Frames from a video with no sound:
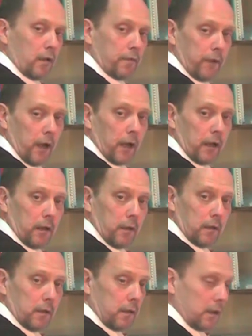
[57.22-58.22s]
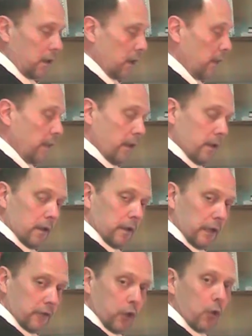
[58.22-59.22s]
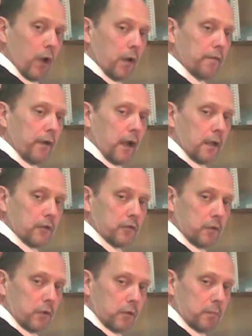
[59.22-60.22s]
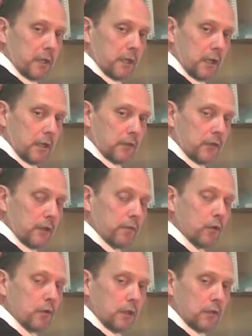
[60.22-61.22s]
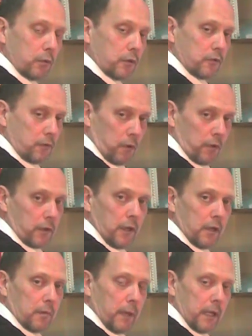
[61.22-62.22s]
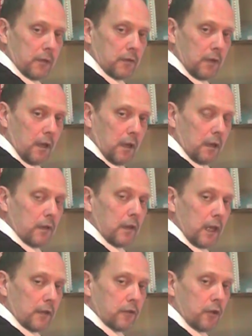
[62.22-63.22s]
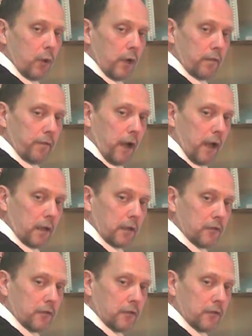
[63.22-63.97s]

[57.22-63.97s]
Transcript: file, an SQL file is good because if you need to restore the database, the SQL file is